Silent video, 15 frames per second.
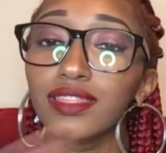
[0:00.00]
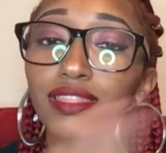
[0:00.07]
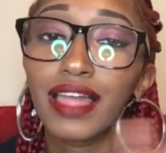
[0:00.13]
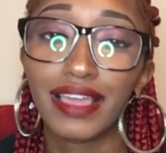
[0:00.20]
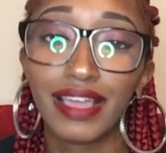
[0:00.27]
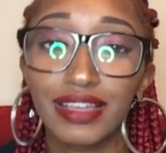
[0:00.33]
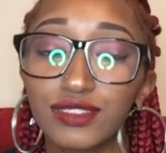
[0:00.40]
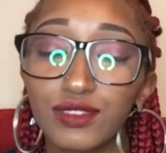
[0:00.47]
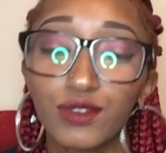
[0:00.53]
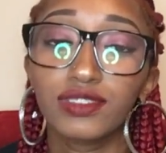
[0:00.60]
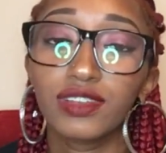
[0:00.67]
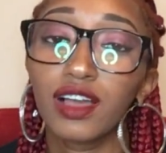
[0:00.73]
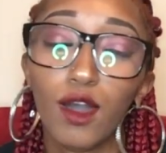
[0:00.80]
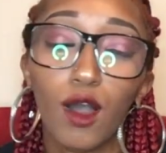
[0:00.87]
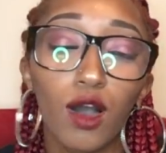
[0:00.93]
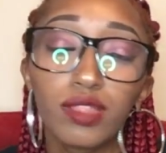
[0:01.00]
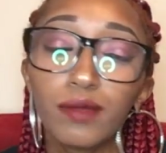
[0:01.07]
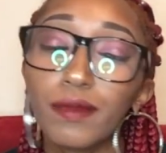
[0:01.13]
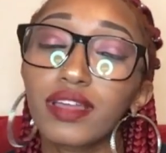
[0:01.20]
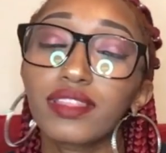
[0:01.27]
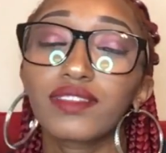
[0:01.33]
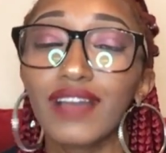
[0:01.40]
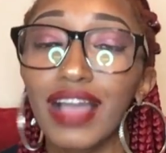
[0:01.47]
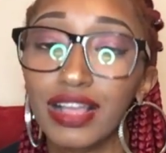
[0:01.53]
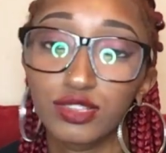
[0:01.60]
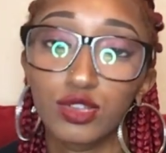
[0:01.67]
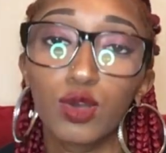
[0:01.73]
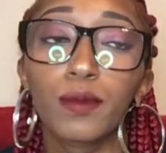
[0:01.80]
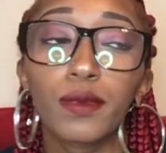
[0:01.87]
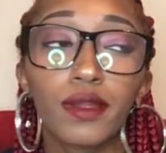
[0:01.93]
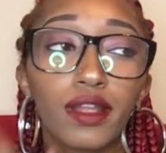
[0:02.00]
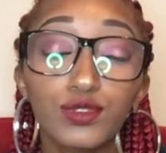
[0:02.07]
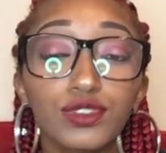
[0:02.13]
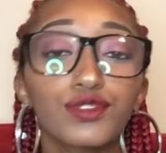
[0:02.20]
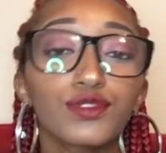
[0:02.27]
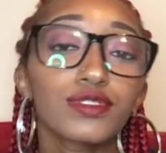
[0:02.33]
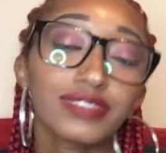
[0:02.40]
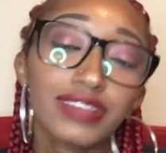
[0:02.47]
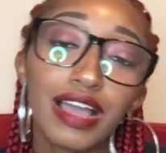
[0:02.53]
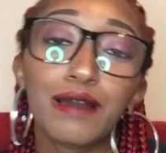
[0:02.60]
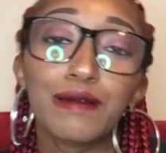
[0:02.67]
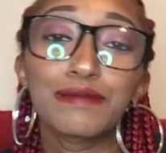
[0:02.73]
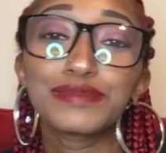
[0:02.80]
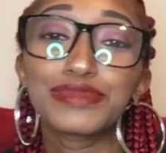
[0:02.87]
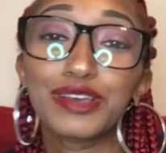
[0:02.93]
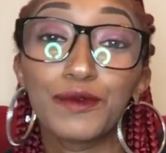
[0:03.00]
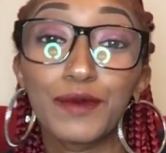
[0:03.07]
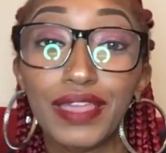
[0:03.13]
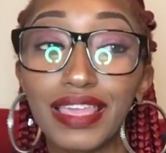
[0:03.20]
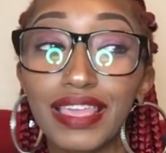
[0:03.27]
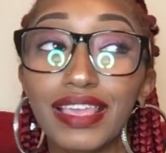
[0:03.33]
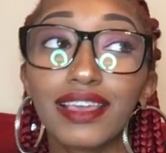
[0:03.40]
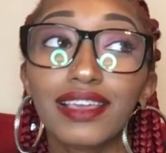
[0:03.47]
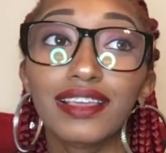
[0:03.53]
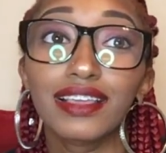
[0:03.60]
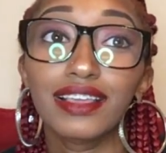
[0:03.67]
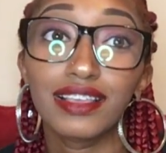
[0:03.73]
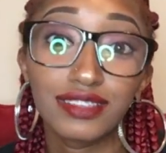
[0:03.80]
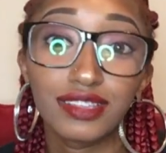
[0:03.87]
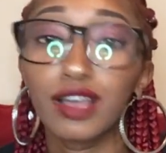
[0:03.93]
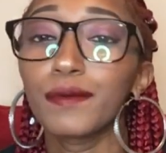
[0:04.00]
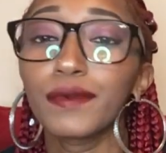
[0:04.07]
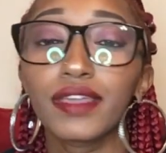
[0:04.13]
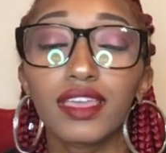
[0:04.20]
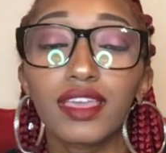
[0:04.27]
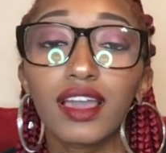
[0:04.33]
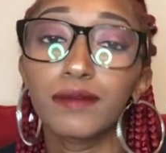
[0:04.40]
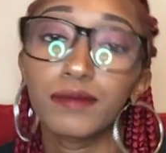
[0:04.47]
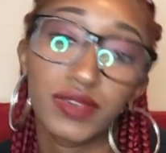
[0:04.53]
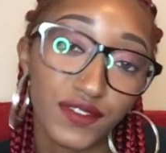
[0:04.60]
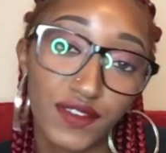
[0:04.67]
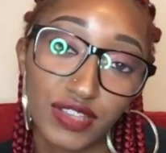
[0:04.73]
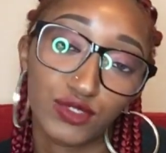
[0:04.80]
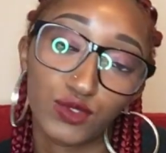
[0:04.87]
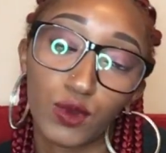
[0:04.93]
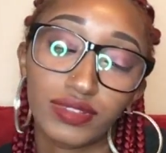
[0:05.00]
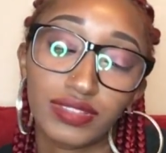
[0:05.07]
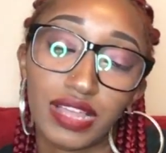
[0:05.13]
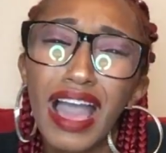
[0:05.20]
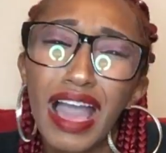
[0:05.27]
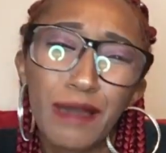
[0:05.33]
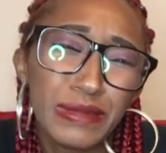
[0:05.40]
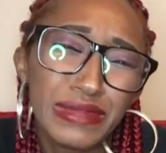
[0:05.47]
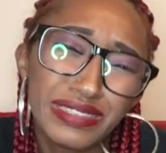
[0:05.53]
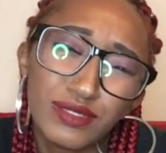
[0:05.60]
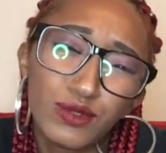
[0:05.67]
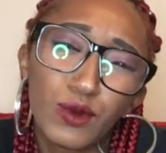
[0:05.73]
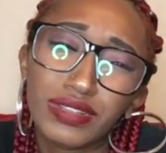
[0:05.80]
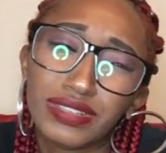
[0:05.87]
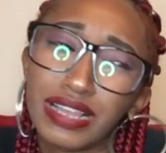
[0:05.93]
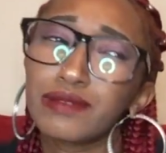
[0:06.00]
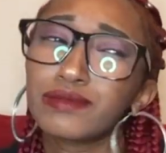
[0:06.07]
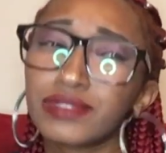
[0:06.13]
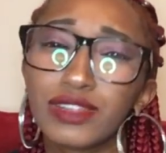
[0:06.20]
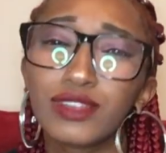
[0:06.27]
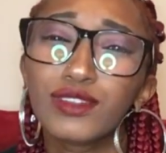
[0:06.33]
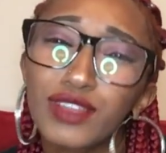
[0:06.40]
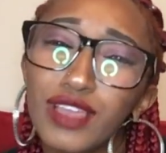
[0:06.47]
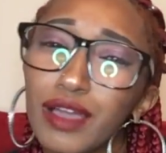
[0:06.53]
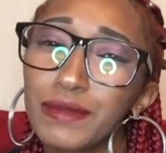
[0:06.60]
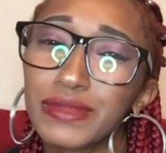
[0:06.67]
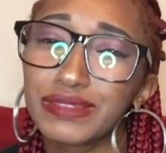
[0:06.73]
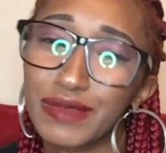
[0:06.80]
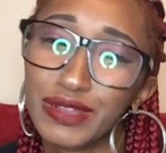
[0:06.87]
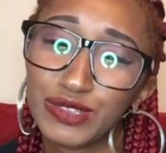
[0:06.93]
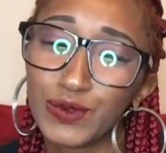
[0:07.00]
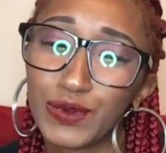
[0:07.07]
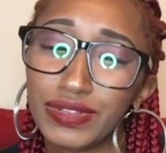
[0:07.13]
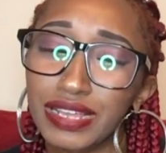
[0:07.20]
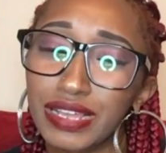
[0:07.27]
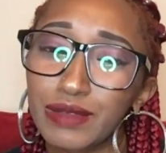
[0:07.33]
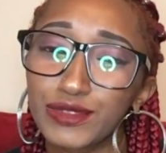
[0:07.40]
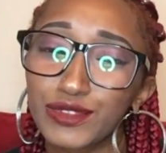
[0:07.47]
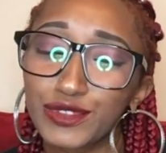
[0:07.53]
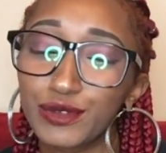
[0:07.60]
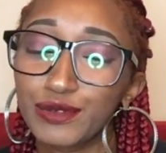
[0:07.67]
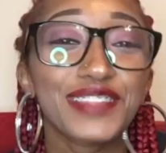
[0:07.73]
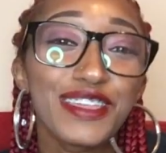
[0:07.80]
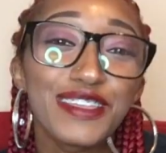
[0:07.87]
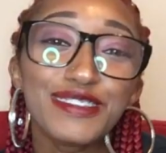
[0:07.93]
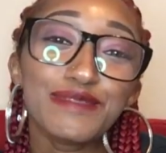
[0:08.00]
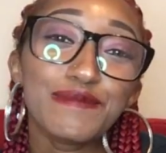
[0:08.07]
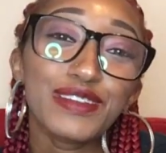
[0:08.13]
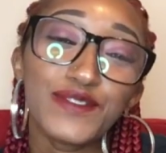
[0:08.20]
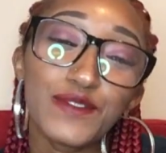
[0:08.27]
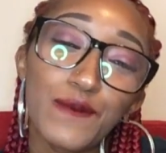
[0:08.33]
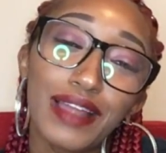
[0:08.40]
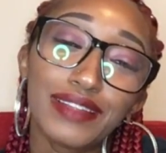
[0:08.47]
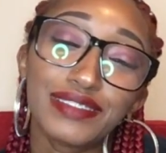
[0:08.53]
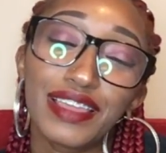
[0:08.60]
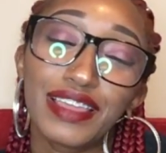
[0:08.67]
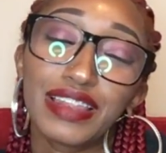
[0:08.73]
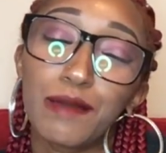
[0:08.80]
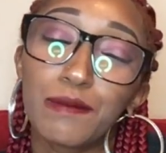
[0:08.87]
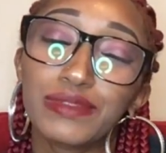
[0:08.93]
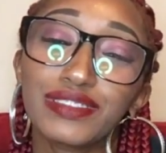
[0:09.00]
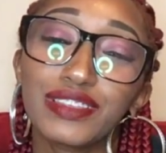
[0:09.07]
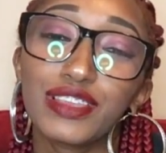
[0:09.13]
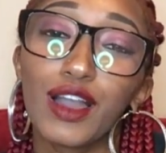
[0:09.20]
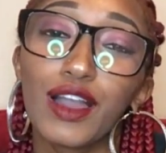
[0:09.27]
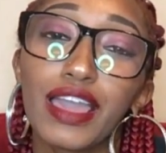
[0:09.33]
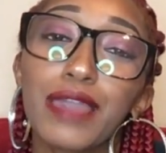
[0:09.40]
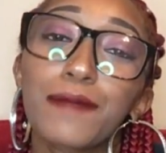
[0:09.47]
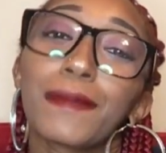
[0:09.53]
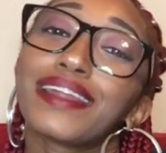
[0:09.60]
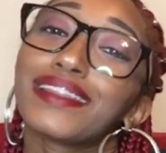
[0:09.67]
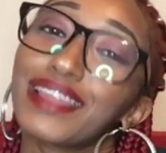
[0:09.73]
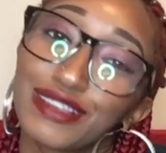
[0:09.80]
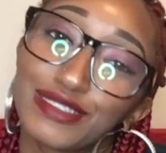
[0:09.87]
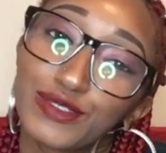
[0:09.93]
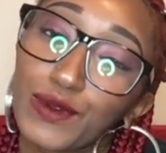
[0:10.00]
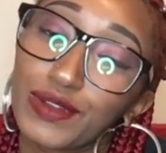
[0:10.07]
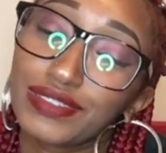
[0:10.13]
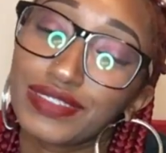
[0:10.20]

Like I told y'all, all the month of October, 2 to 3 times a week, it's gonna be a motherfucking story time. I miss story times, and I know y'all miss my story times too. Thank you so much for watching, and I'm gonna see y'all in my next story